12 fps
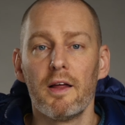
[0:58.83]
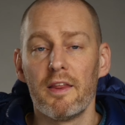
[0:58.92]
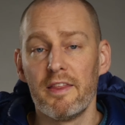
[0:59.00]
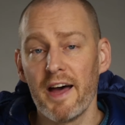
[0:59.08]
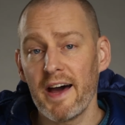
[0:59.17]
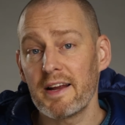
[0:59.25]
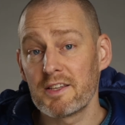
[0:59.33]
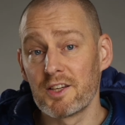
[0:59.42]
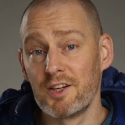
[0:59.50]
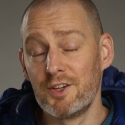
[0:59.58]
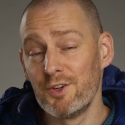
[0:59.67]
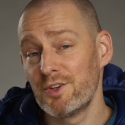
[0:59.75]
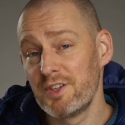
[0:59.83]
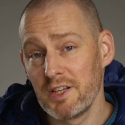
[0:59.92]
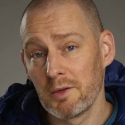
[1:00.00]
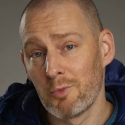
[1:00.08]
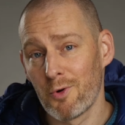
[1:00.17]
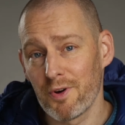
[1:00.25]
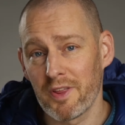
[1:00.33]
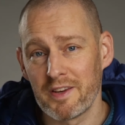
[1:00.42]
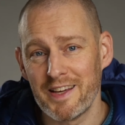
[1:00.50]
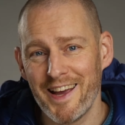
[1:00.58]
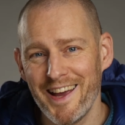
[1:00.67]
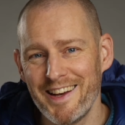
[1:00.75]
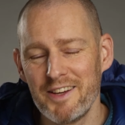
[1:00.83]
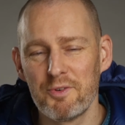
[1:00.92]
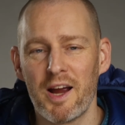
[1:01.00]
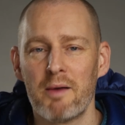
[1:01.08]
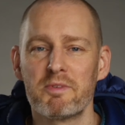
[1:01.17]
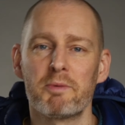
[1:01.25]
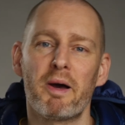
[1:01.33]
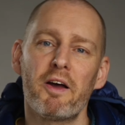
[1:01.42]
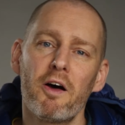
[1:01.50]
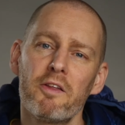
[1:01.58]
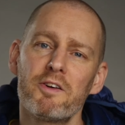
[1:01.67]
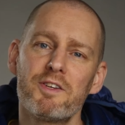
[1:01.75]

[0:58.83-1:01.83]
That is a good deal more than the 80 grams in my other